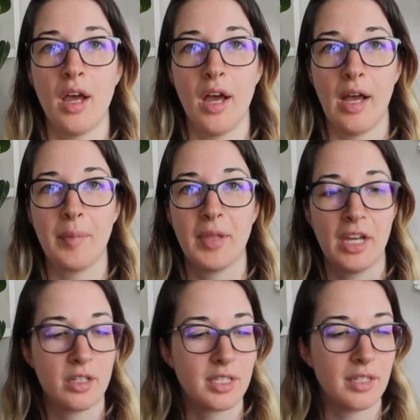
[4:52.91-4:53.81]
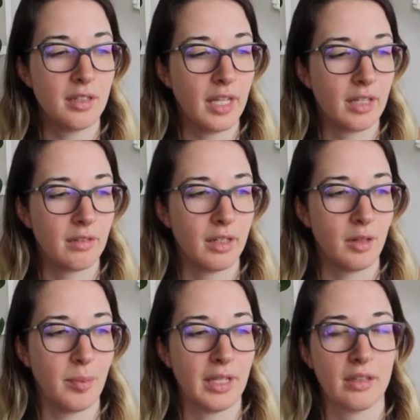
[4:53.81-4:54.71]
They are still like a
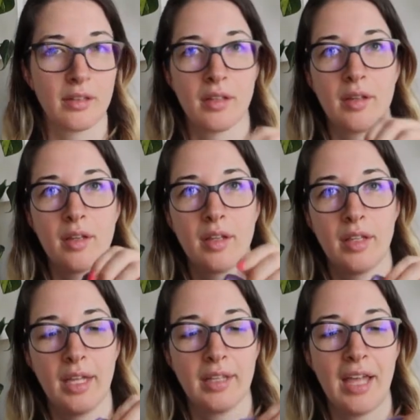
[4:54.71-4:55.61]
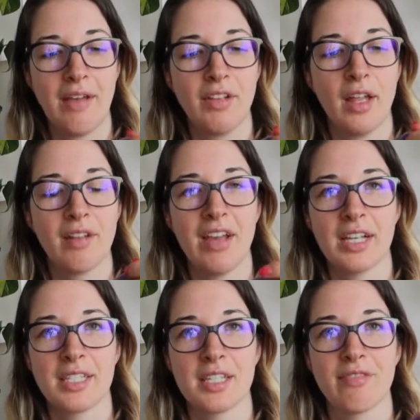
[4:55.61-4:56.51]
little bit like they have a lot of
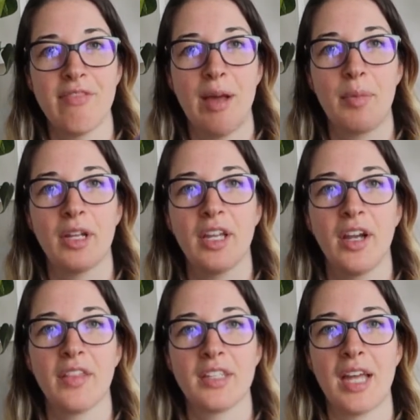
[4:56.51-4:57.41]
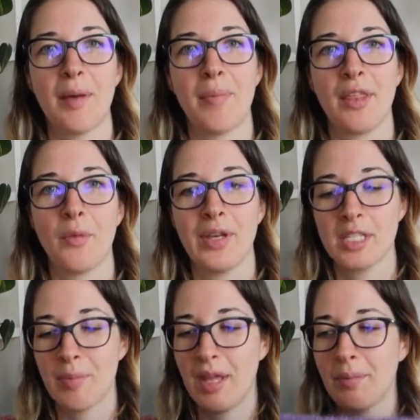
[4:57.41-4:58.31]
excess fabric here at the top by the
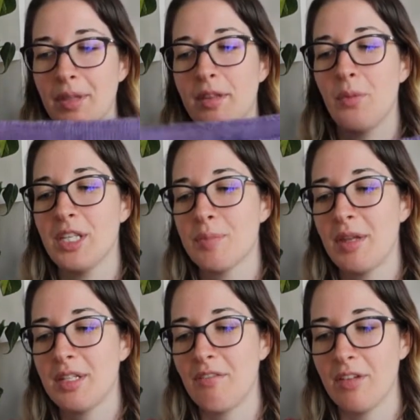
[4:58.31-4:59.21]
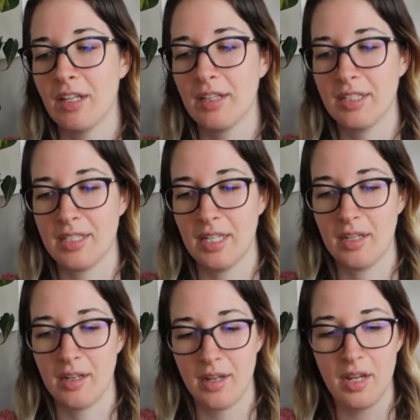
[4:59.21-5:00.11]
waistband, but the waistband definitely did